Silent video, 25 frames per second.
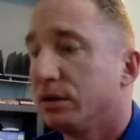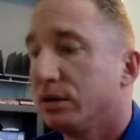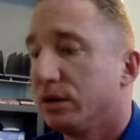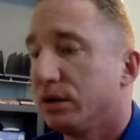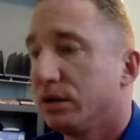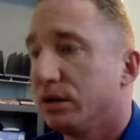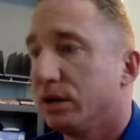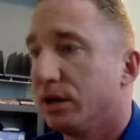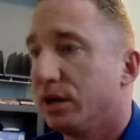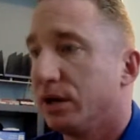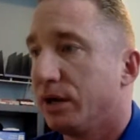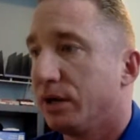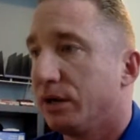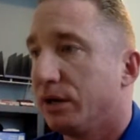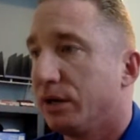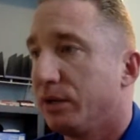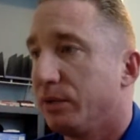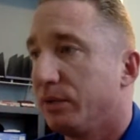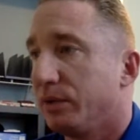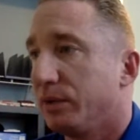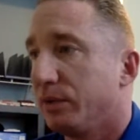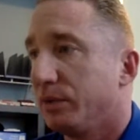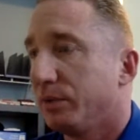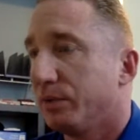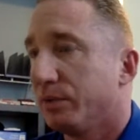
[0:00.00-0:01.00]
All right. Let
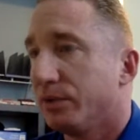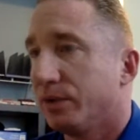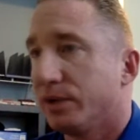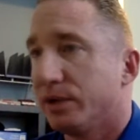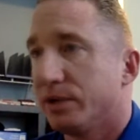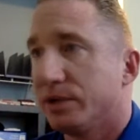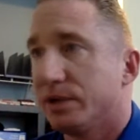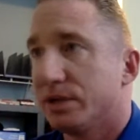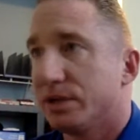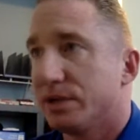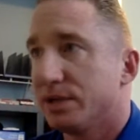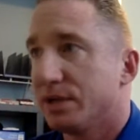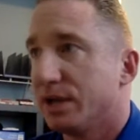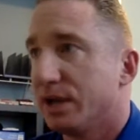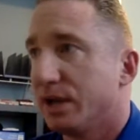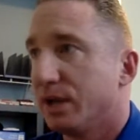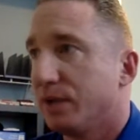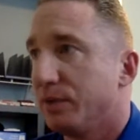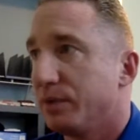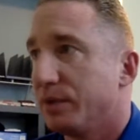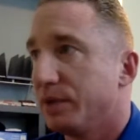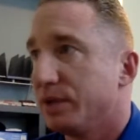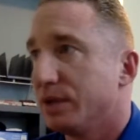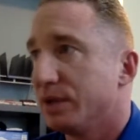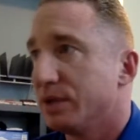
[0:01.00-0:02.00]
me print this out
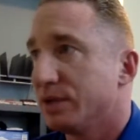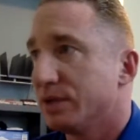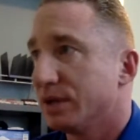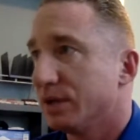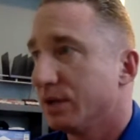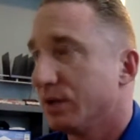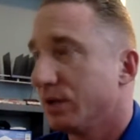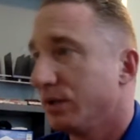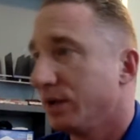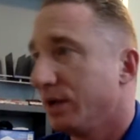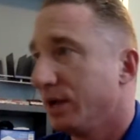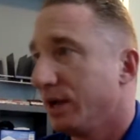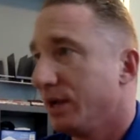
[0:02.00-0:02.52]
because I will